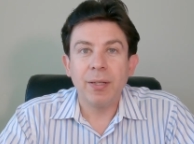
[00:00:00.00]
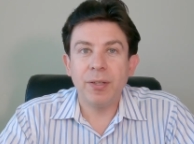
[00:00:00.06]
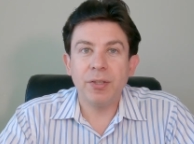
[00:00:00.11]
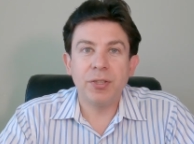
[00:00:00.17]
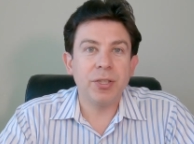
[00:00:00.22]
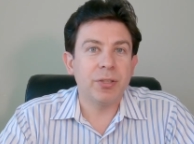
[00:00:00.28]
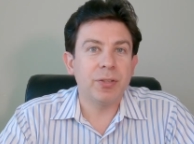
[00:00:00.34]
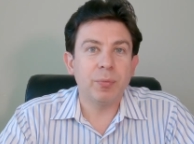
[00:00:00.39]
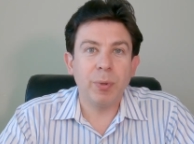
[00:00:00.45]

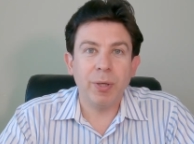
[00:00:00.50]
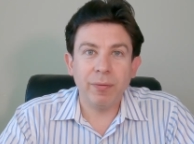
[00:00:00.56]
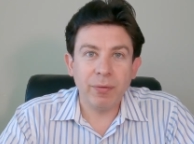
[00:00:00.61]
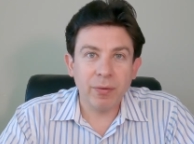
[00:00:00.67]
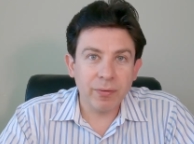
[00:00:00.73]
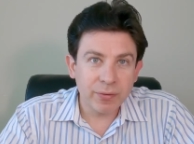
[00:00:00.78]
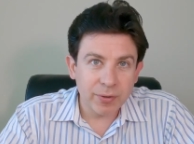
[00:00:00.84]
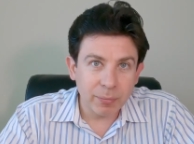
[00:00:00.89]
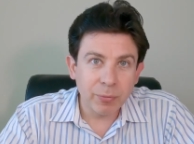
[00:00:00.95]
There's just, we have
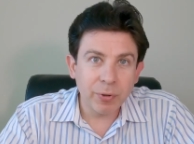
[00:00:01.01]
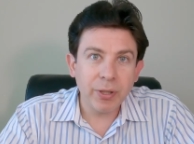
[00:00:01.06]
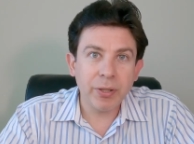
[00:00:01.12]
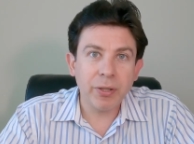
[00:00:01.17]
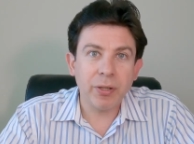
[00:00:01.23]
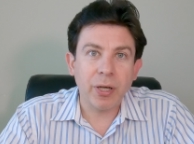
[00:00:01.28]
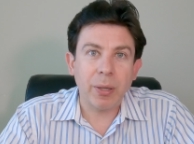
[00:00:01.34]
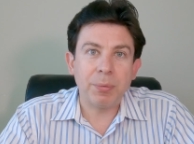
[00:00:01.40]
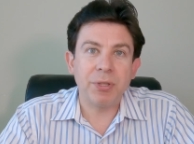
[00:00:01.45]
some really
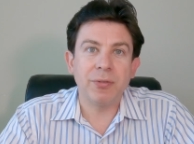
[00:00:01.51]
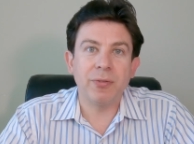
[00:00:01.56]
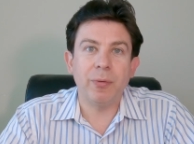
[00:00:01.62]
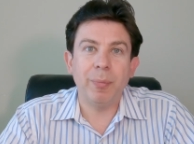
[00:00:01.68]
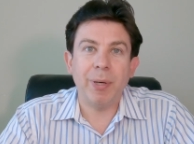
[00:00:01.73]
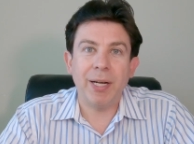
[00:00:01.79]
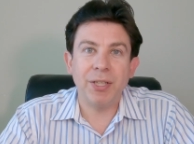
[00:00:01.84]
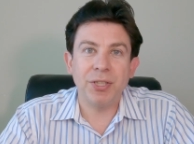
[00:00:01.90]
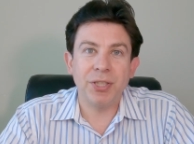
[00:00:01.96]
good options
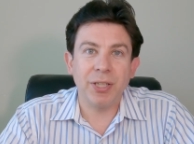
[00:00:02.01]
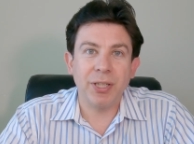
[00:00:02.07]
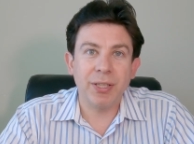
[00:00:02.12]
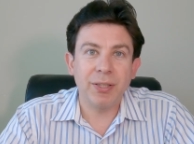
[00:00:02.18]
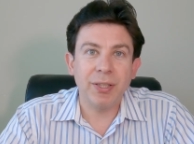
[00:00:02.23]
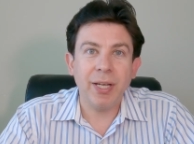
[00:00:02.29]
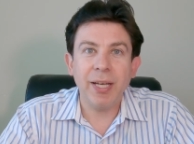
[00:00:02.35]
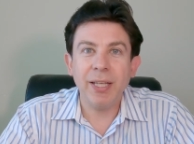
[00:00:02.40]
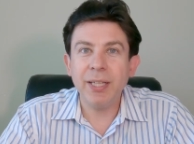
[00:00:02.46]
for managing
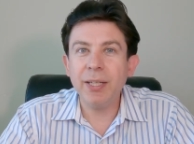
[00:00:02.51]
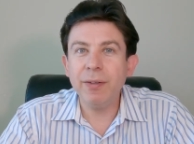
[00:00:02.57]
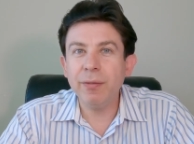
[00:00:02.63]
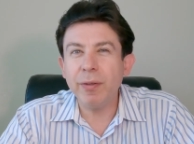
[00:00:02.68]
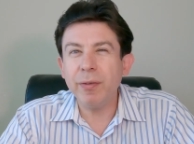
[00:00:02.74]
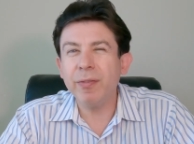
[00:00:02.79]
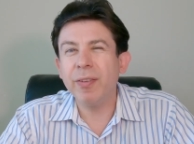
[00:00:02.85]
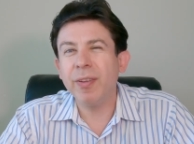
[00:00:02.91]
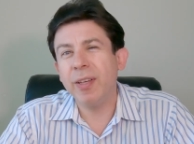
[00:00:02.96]
it. And
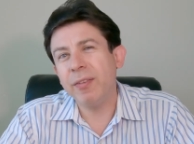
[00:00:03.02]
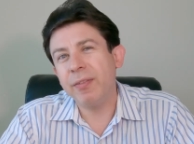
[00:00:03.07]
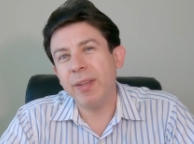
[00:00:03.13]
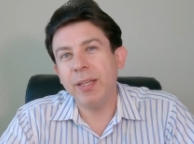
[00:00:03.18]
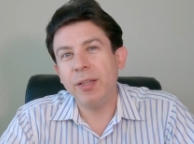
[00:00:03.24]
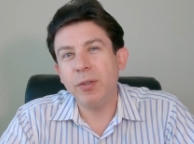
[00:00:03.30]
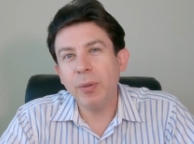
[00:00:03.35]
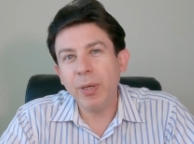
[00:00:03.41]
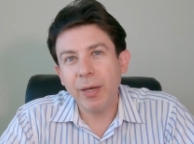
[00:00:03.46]
even if, if
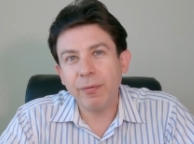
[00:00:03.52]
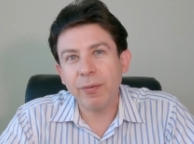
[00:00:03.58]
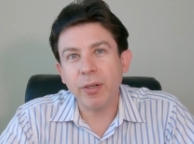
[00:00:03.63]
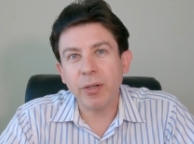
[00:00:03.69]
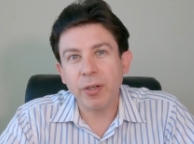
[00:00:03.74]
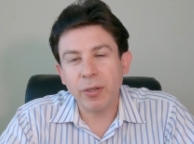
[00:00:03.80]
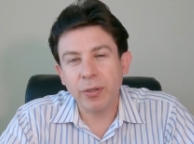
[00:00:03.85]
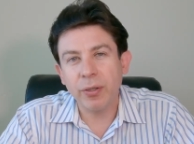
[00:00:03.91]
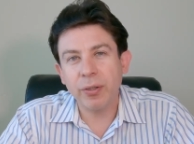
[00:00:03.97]
they do have
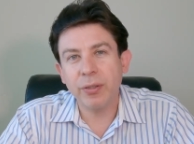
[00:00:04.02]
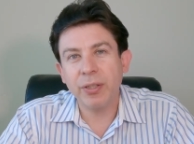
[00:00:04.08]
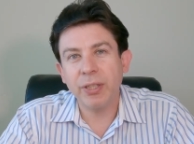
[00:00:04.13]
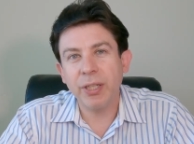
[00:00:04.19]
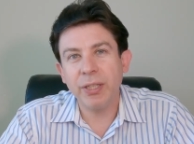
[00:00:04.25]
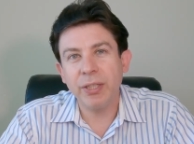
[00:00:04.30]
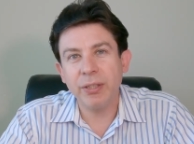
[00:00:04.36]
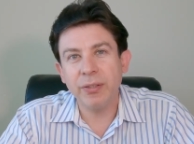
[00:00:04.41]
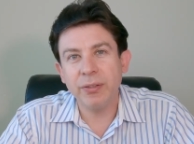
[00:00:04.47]
concurrent
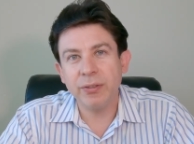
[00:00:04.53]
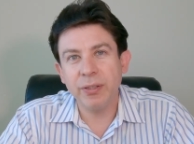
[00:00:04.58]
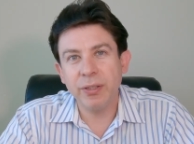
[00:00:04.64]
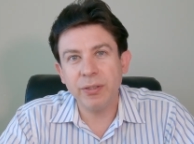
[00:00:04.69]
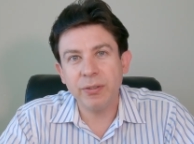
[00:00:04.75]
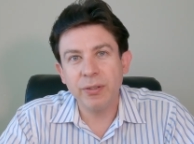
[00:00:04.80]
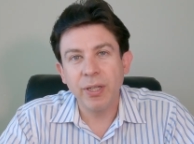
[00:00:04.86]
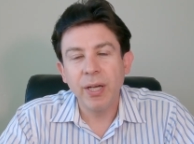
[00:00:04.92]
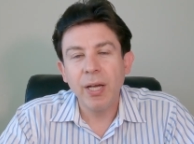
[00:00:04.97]
kidney
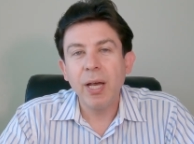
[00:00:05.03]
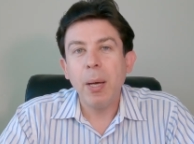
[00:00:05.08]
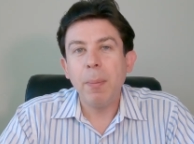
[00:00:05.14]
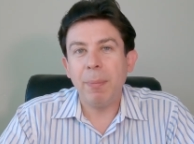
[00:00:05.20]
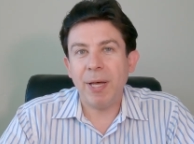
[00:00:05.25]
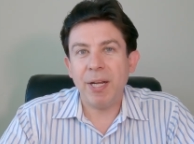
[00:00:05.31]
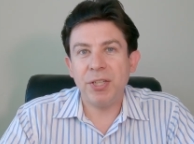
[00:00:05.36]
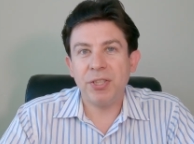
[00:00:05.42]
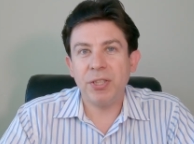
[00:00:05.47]
disease,
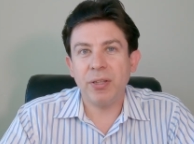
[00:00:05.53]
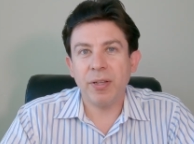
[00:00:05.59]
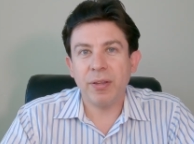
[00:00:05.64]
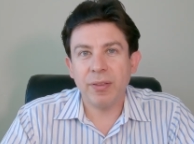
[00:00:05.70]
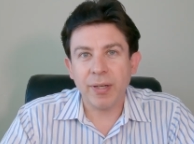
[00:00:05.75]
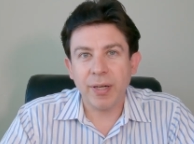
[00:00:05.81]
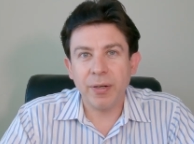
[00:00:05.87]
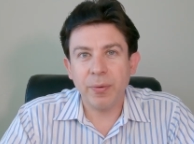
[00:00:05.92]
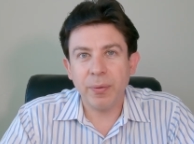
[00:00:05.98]
managing
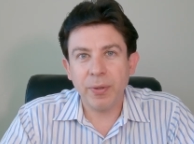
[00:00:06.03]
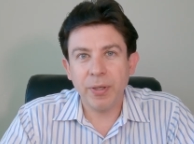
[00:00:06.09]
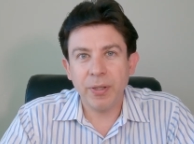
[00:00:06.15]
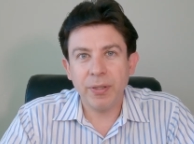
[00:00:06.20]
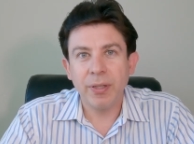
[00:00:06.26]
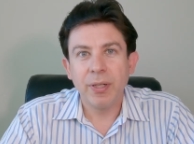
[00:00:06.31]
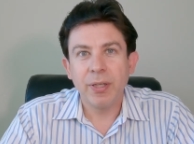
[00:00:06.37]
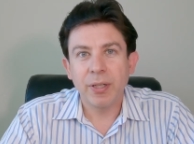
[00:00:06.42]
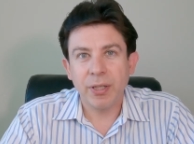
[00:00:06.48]
the
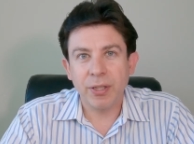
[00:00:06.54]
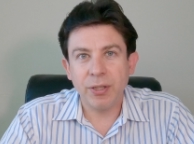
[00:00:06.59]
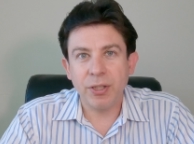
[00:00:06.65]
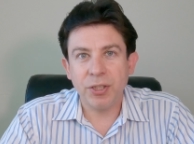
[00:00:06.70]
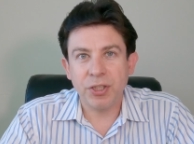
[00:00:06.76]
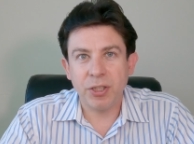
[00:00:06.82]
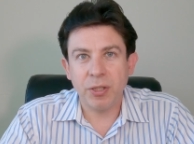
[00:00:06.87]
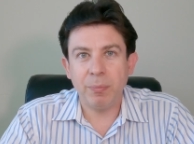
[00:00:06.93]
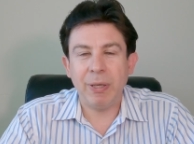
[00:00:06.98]
thyroid
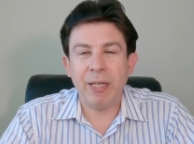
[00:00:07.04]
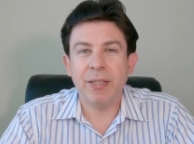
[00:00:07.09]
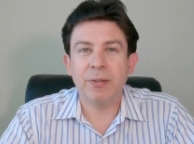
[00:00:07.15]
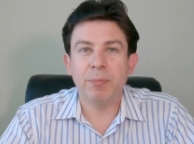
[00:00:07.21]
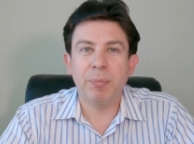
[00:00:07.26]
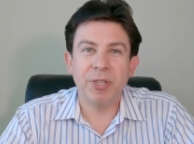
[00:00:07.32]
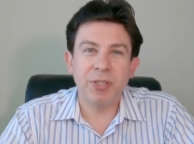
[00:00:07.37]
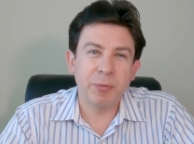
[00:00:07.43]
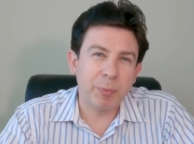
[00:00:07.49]
condition
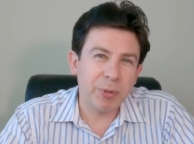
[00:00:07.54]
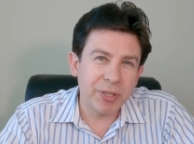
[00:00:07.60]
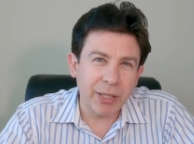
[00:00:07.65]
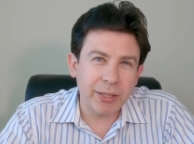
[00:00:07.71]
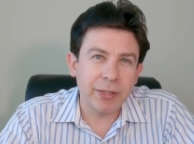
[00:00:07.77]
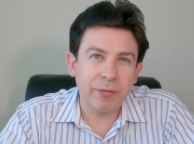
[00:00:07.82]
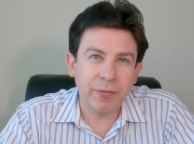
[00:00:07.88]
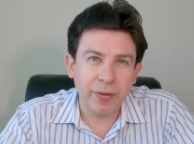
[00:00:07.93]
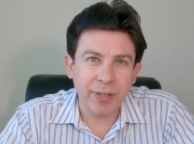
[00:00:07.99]
makes
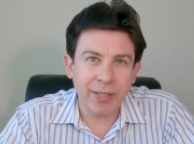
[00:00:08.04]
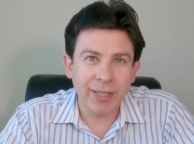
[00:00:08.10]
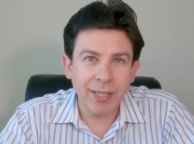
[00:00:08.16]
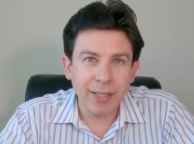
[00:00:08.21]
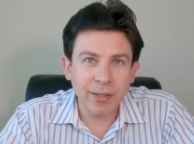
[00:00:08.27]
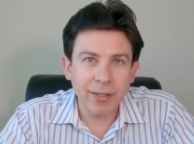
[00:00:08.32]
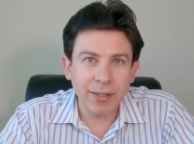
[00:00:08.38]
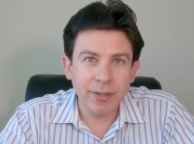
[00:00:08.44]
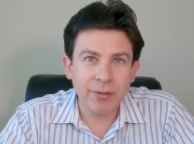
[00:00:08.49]
protective for the
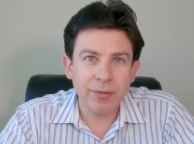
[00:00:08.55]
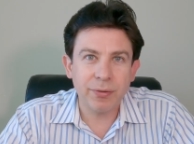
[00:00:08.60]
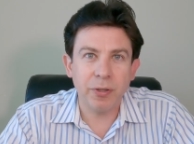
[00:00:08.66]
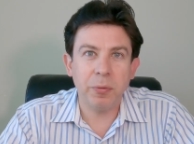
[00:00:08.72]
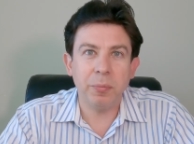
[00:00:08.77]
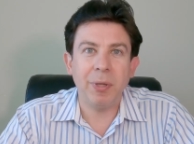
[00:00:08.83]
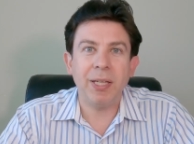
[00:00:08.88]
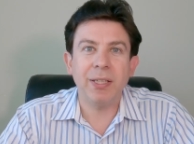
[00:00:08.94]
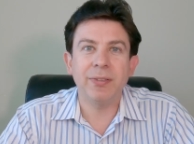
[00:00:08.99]
kidneys, so
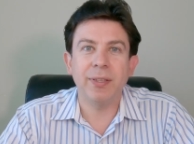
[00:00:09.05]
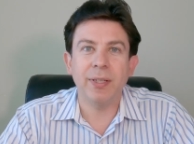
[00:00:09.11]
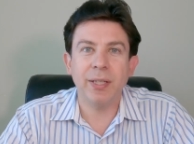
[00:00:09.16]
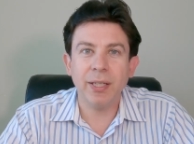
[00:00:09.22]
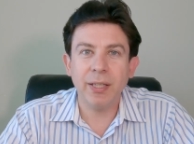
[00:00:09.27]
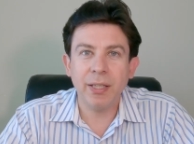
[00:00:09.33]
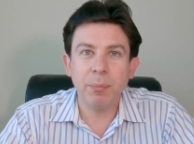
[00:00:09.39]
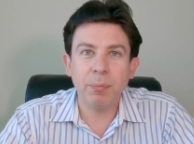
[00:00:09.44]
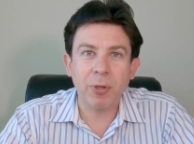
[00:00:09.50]
it makes the
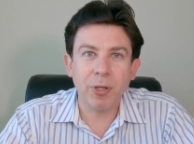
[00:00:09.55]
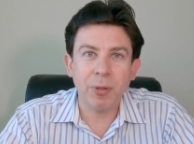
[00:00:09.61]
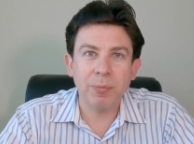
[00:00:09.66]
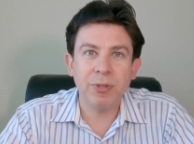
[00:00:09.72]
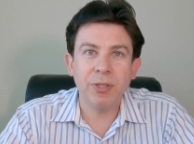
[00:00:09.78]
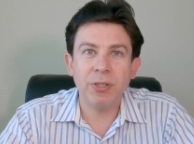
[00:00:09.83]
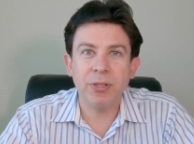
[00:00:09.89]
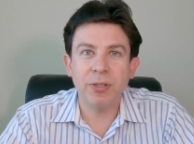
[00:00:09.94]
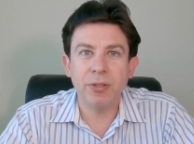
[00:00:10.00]
kidney
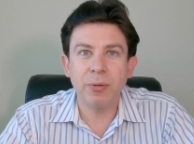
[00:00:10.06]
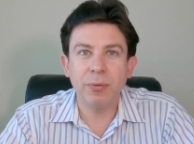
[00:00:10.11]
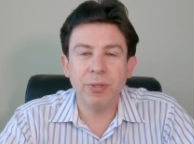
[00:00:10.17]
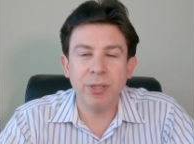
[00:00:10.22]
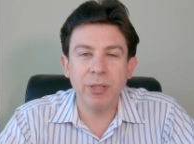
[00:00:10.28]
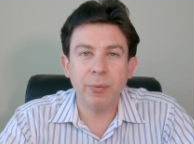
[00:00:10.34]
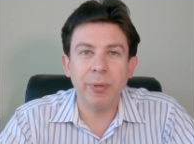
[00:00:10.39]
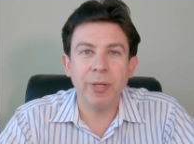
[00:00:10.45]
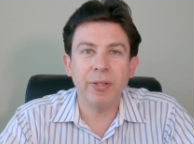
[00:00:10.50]
problems easier to
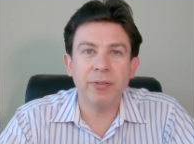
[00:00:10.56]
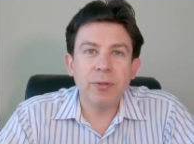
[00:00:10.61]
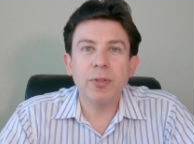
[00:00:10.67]
deal with.